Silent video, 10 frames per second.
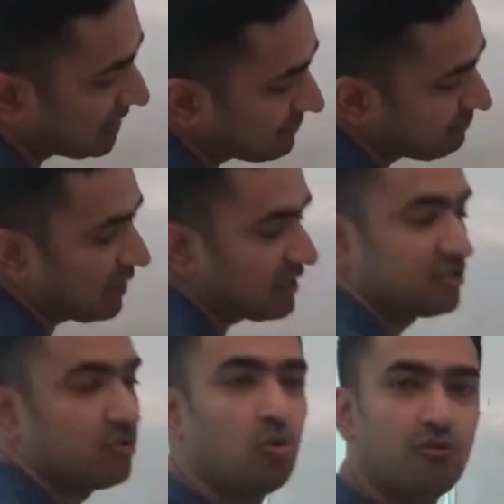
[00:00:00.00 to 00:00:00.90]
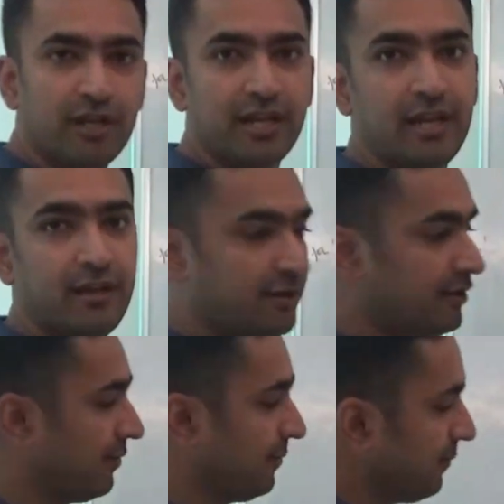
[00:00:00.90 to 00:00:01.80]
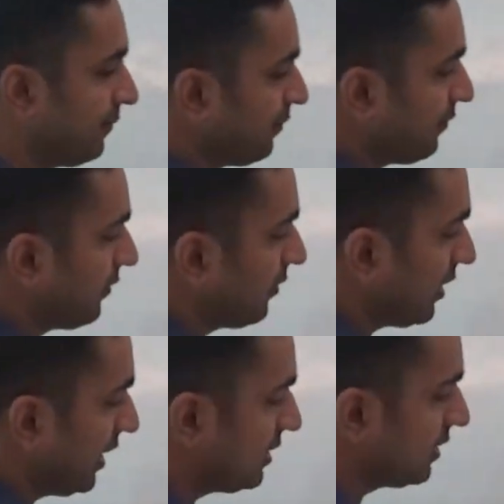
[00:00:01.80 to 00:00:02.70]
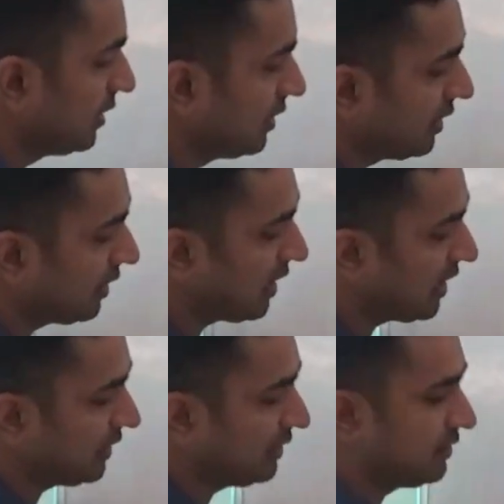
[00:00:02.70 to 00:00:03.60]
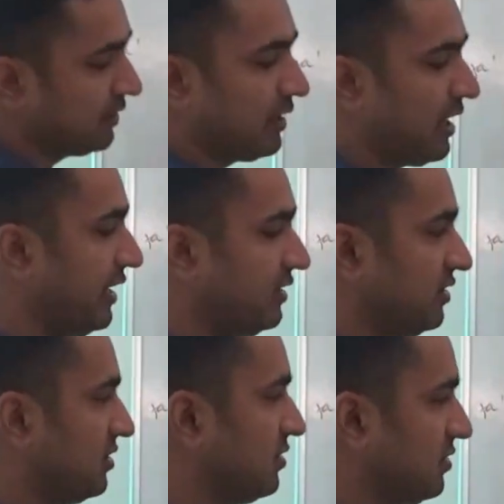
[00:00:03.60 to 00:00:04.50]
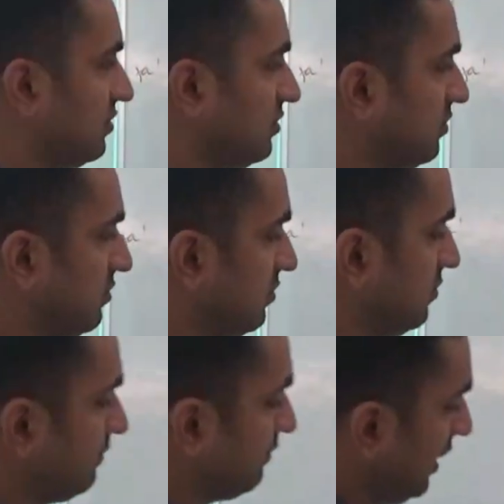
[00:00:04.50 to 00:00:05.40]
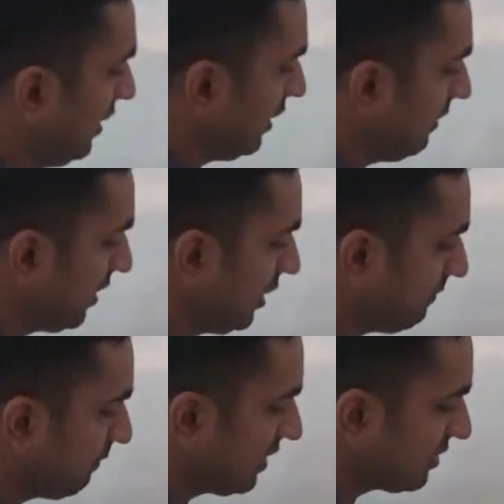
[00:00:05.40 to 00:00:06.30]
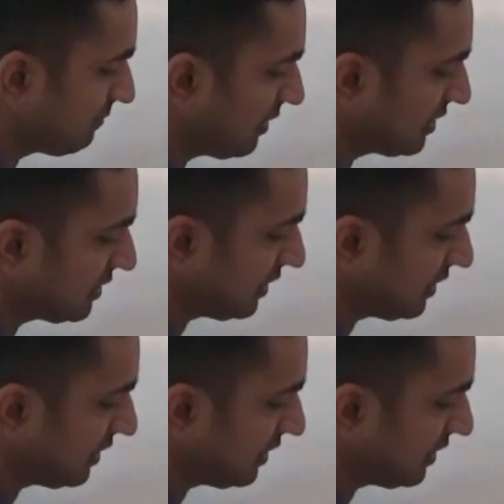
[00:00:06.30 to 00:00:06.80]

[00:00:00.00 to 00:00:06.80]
plus plus over here, right, and I just increment plus